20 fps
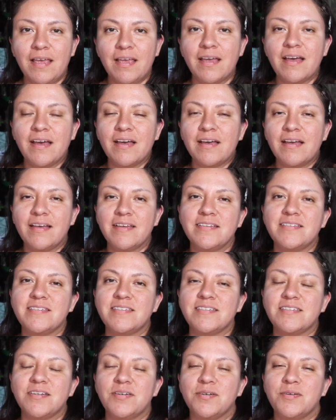Hey guys,
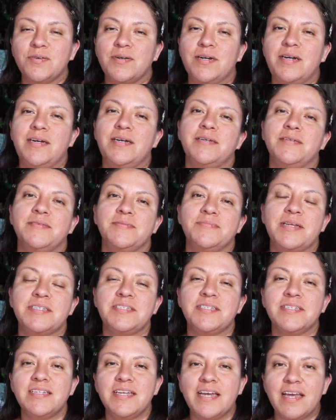so
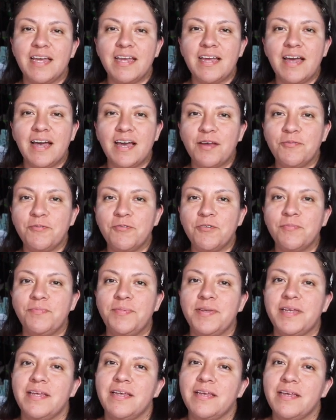today I will
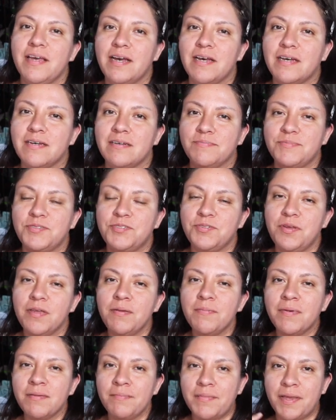be doing
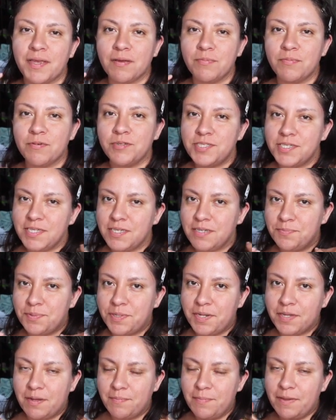my makeup routine,
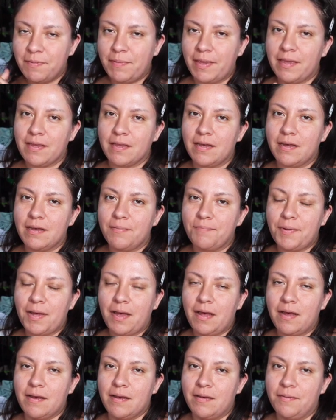putting on my makeup
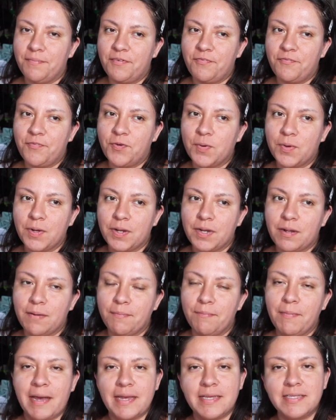for
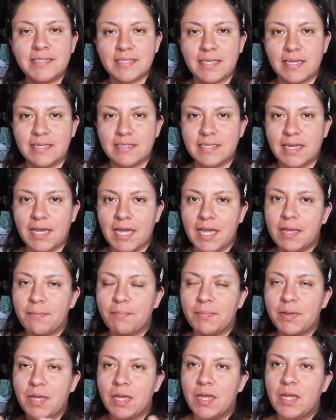my skin
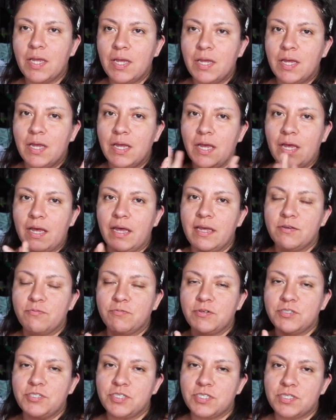type,
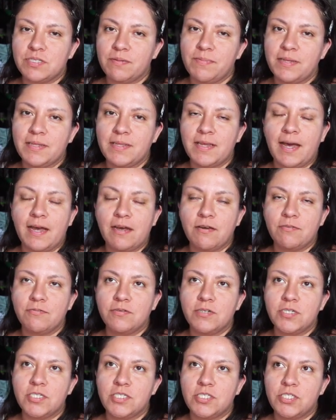which is something that I
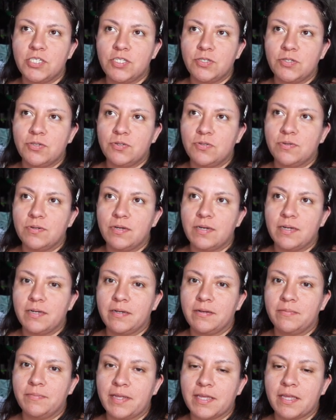would do
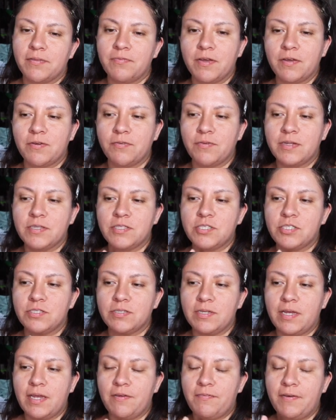like if
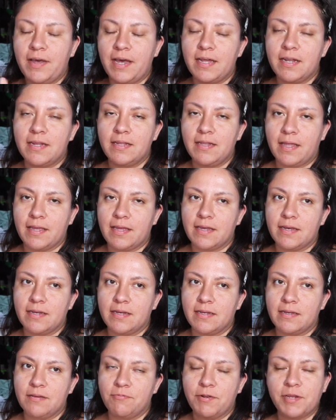I had
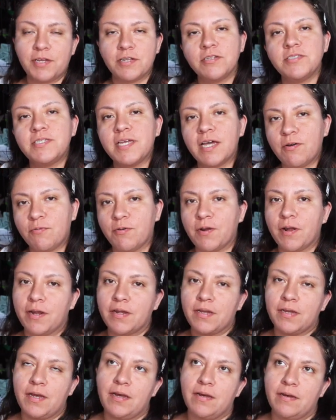a regular day at
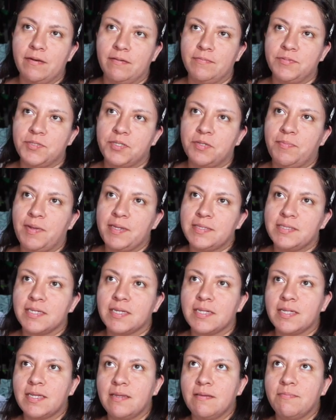work. So
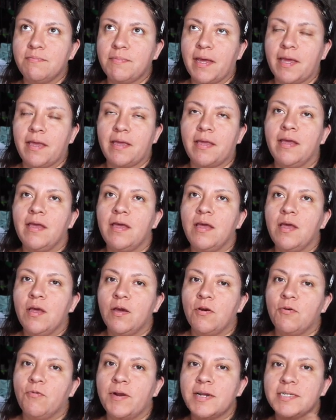basically my
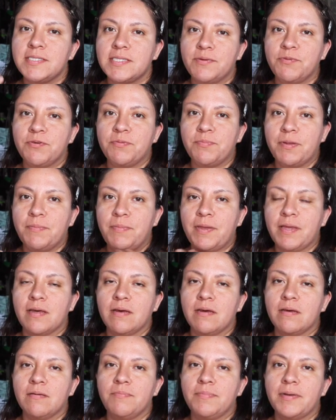wear time with my
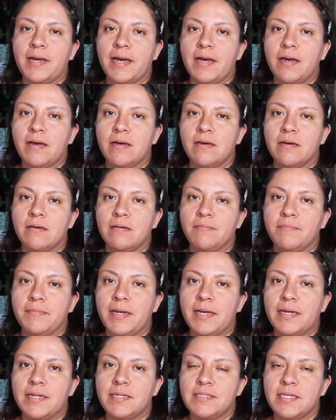makeup
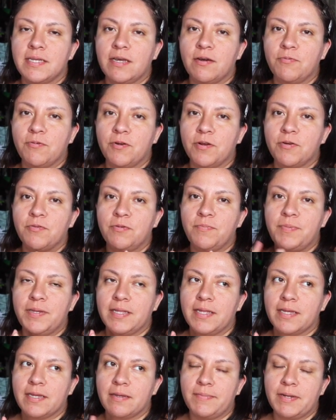at a day at work would be
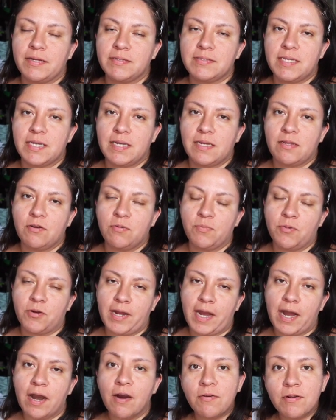like about 10 or more
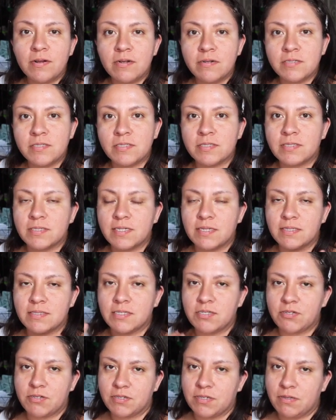hours,
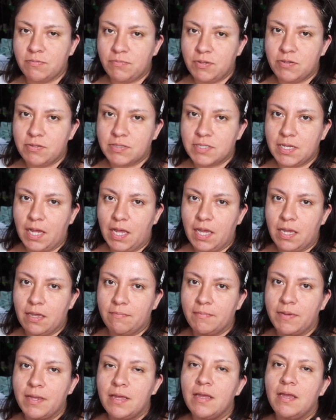considering commute
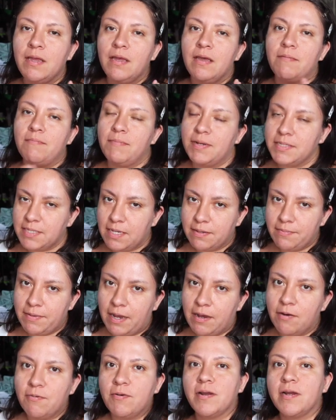time, my time
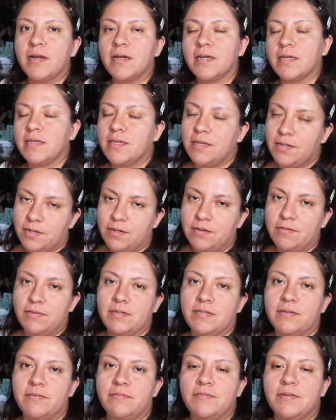at work,
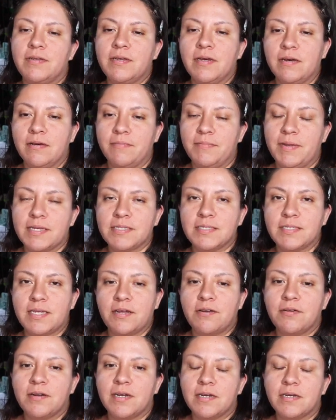and
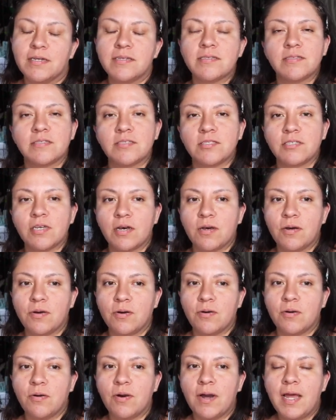etc.
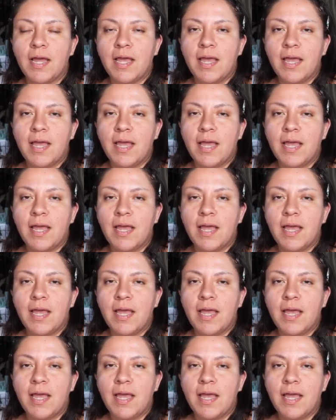So